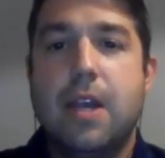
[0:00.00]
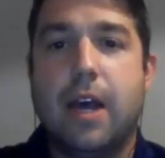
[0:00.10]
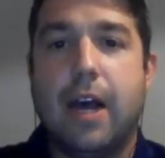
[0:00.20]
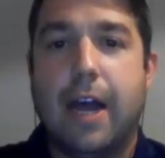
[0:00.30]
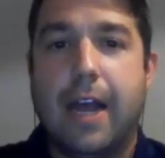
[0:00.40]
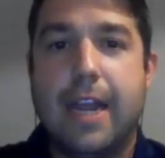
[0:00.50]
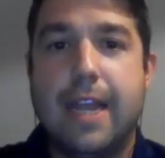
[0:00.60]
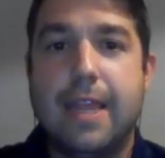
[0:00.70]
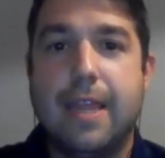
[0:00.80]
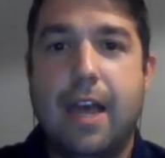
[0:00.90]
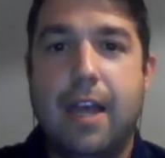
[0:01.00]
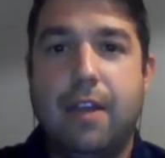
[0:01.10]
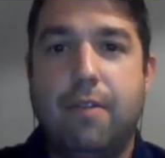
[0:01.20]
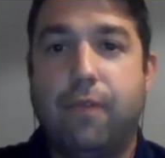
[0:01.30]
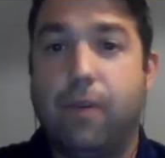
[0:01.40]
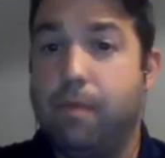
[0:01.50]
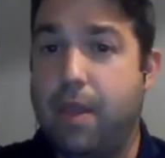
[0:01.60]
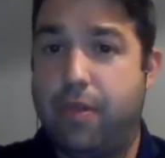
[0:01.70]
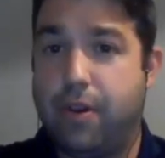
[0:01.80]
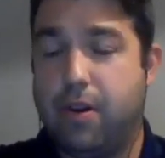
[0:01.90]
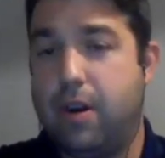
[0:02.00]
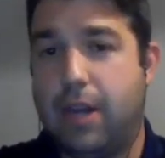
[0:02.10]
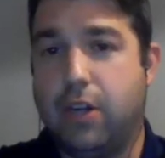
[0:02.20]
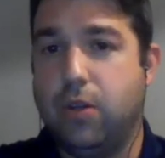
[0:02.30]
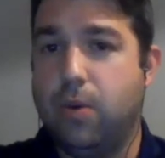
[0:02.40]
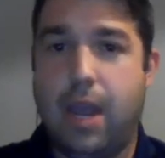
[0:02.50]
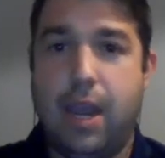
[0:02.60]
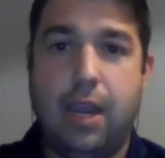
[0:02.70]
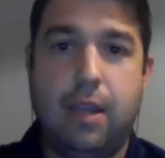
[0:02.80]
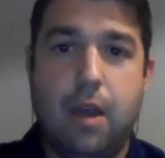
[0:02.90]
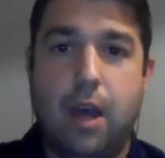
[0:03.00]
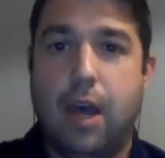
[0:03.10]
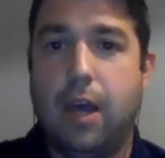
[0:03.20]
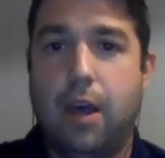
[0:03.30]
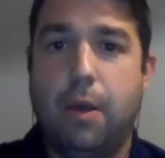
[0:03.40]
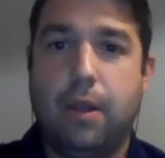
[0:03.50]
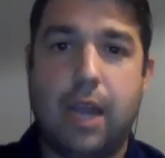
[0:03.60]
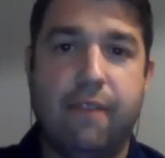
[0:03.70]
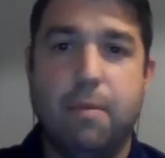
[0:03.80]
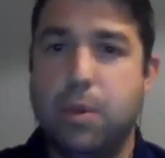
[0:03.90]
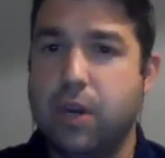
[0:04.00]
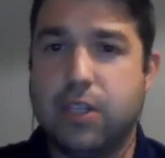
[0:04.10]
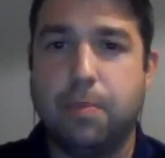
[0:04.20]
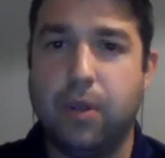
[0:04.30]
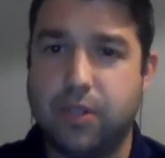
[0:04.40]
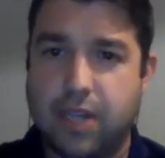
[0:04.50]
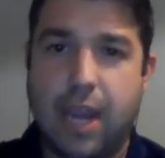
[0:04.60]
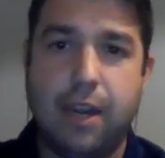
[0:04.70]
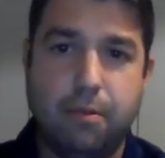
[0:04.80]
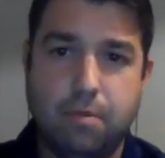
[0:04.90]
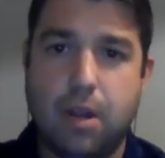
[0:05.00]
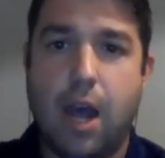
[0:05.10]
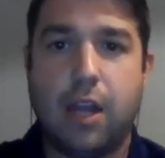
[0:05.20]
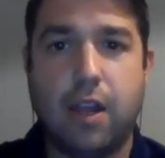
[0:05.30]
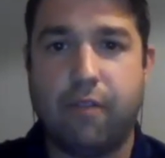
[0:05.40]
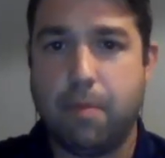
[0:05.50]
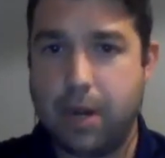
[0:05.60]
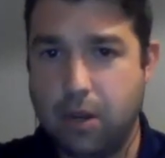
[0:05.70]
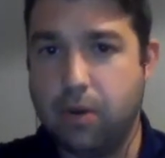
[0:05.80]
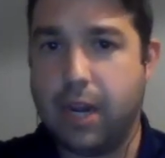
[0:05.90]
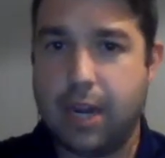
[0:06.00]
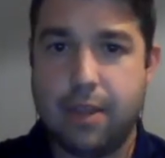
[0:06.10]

And then for the third, I do a kind of a municipal state government unit.